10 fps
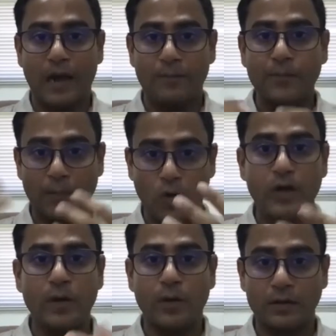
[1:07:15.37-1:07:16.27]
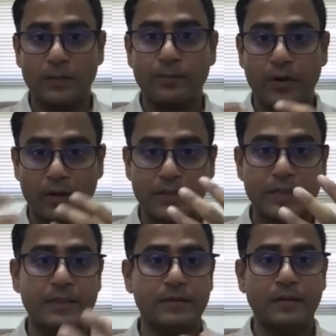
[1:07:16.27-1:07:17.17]
I'm talking about their
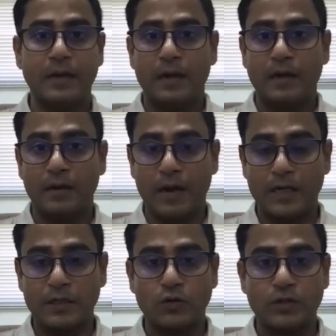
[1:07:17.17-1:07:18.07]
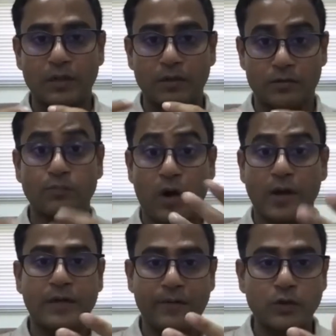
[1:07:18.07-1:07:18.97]
production and social
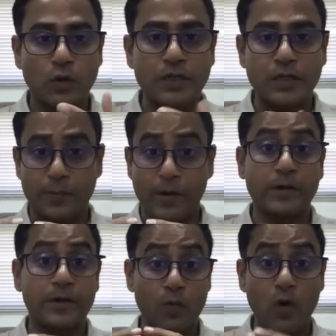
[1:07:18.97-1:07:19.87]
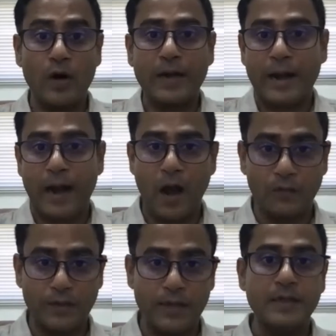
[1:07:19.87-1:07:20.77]
productive and social reproductive work, and
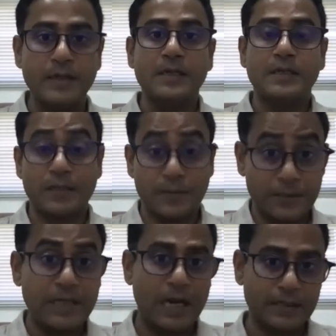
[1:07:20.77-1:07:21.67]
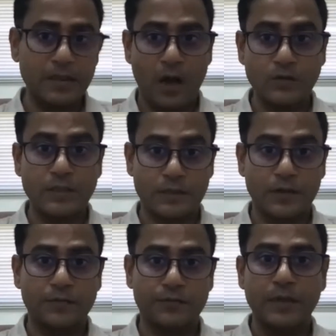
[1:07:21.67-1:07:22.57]
how they subsidize the houses
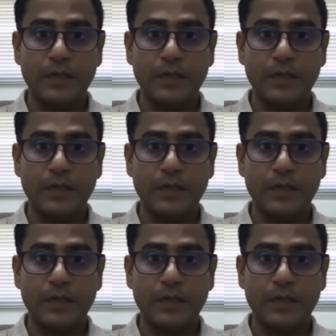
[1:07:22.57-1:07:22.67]
of